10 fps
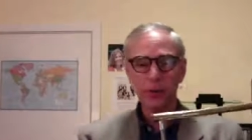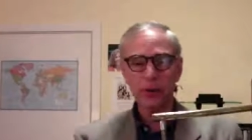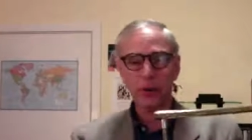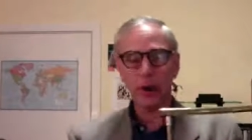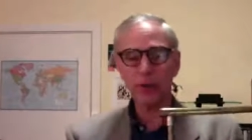you
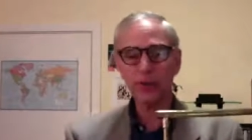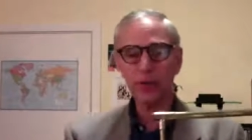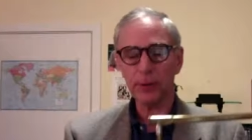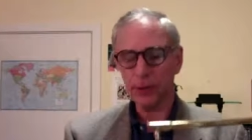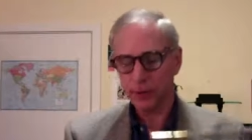can
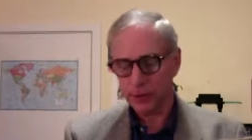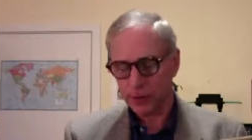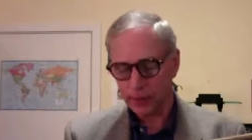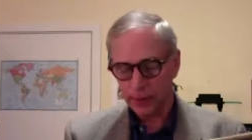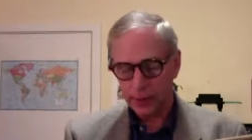also
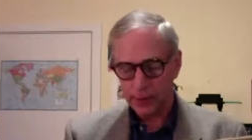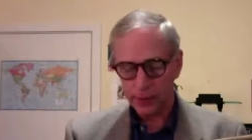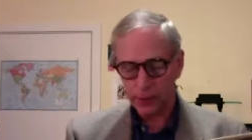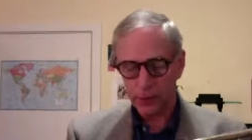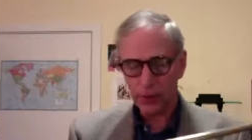use
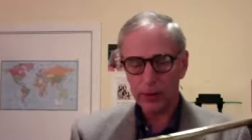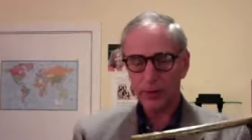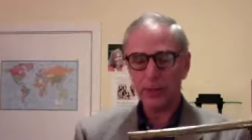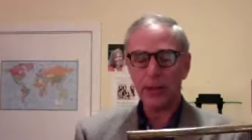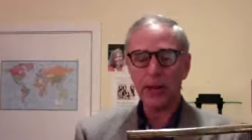your
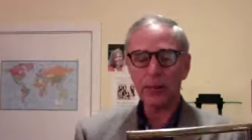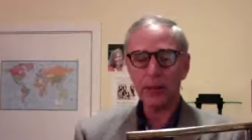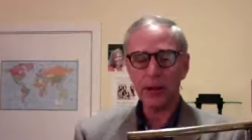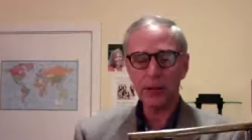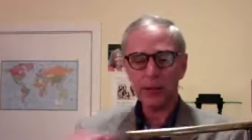snake
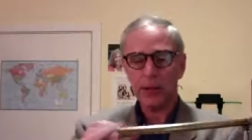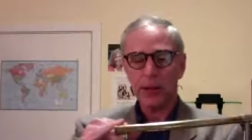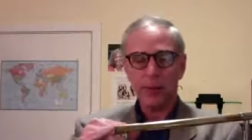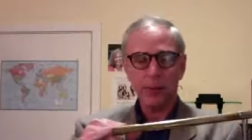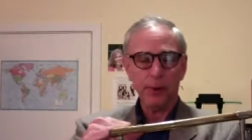brush,
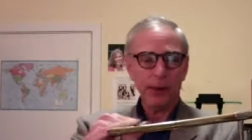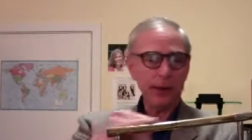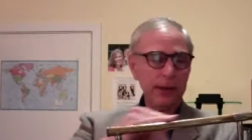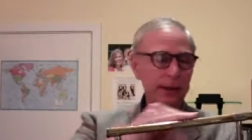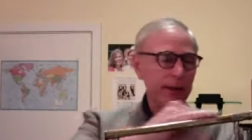putting
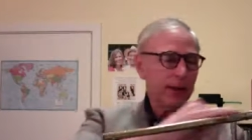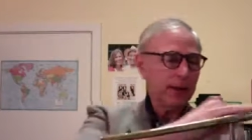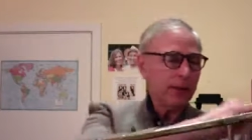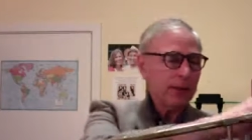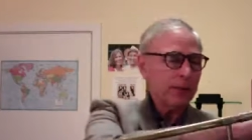it in
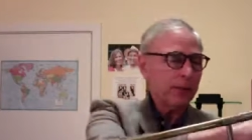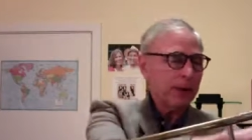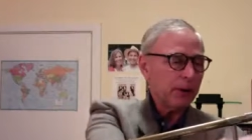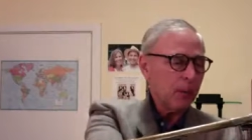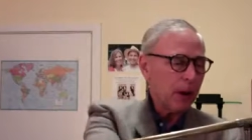here under
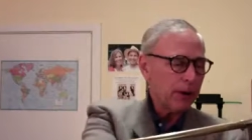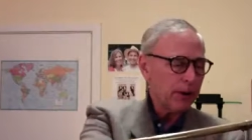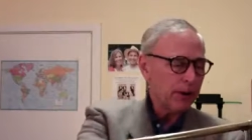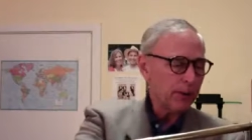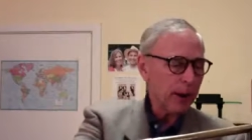running
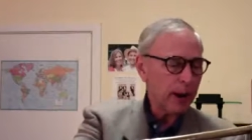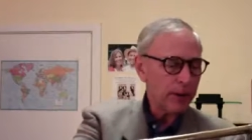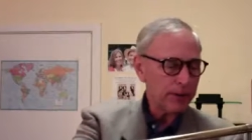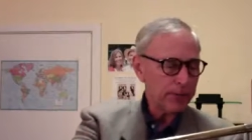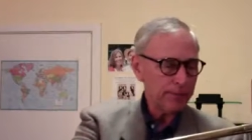water and
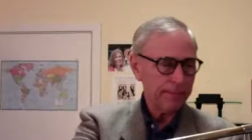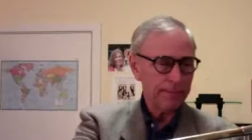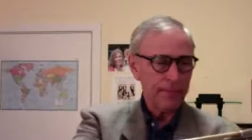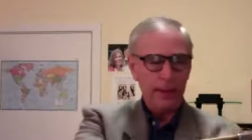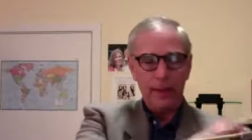around.
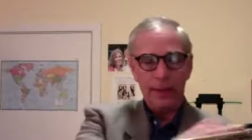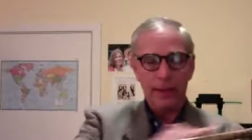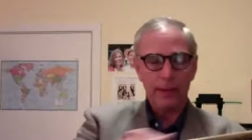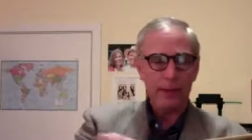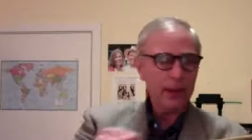
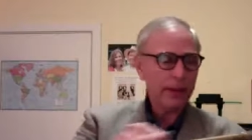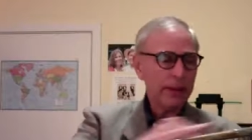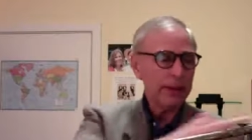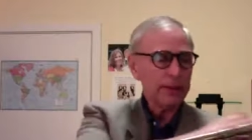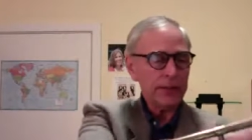And that
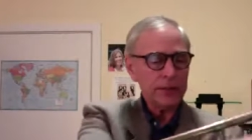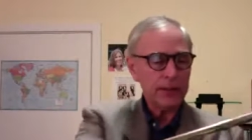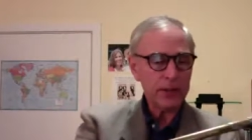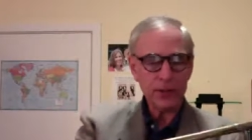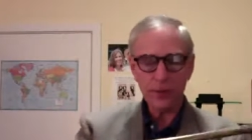cleans this
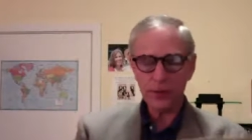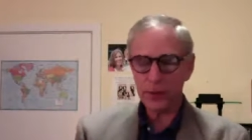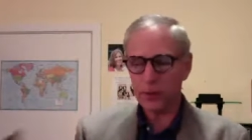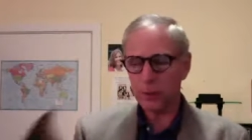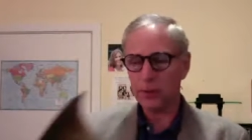section of
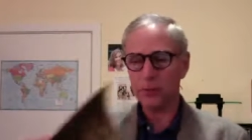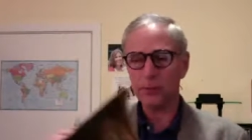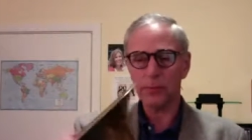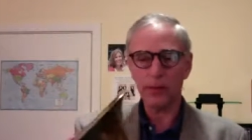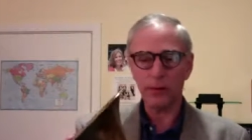tube
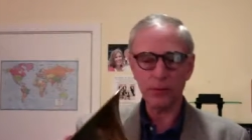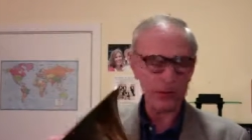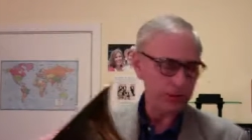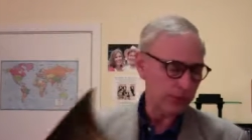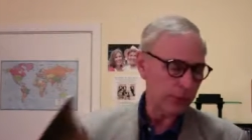and, you know,
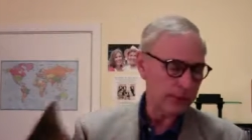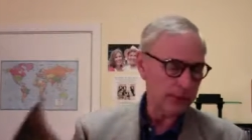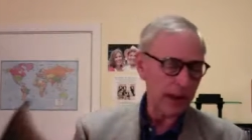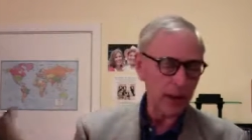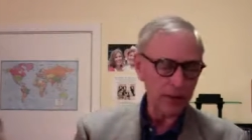just
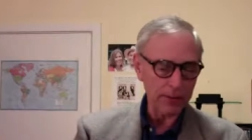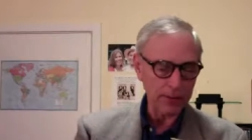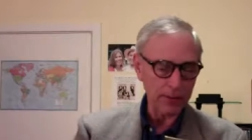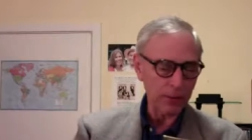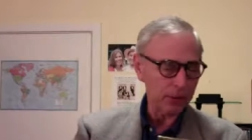rinse it out,
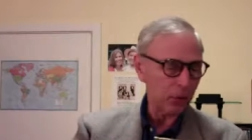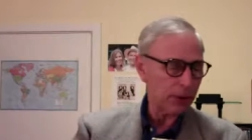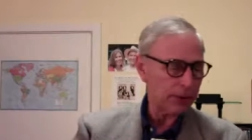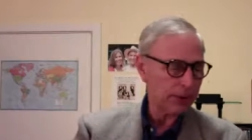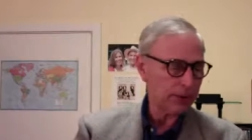run
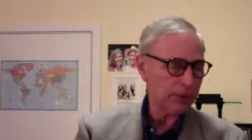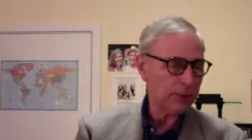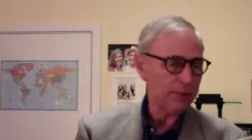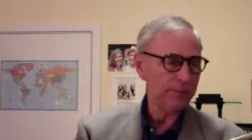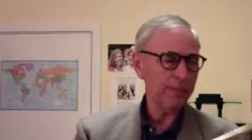water
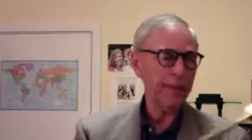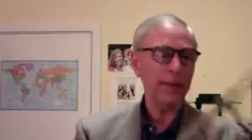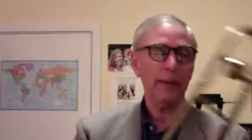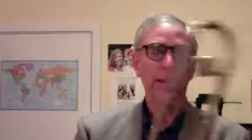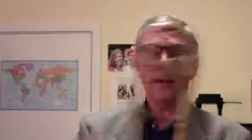through.
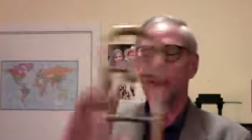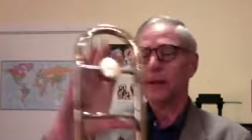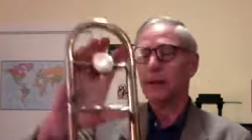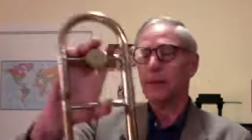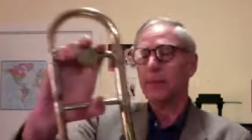
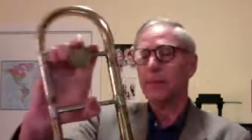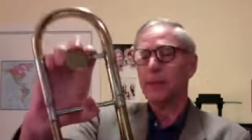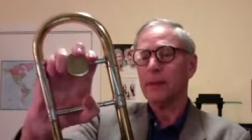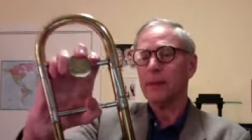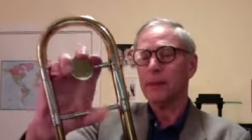Um,
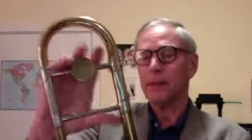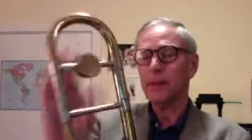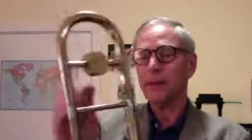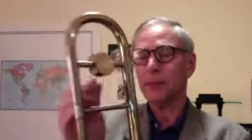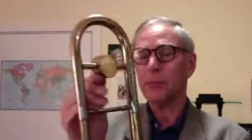
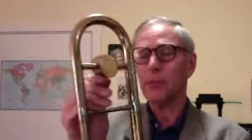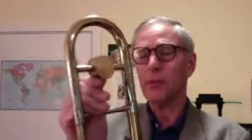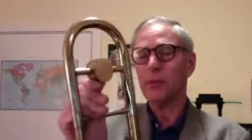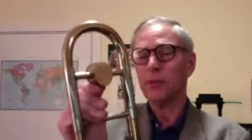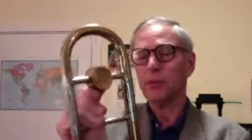this is a
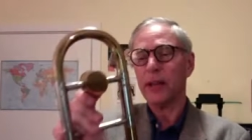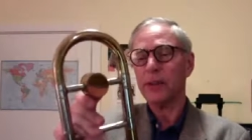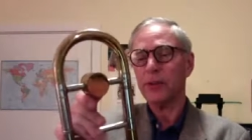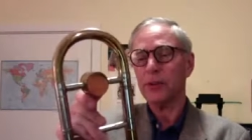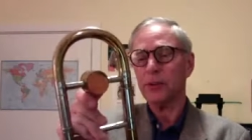movable
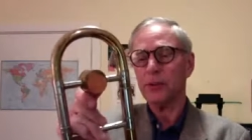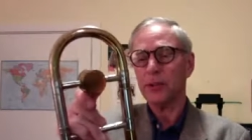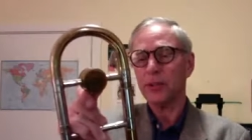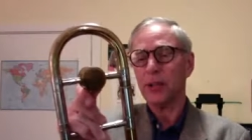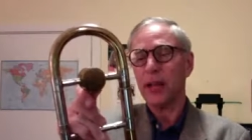slide. It's your
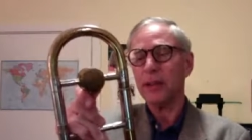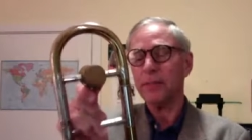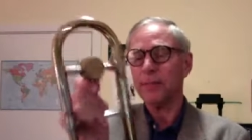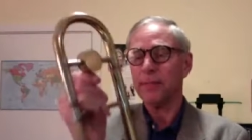tuning slide.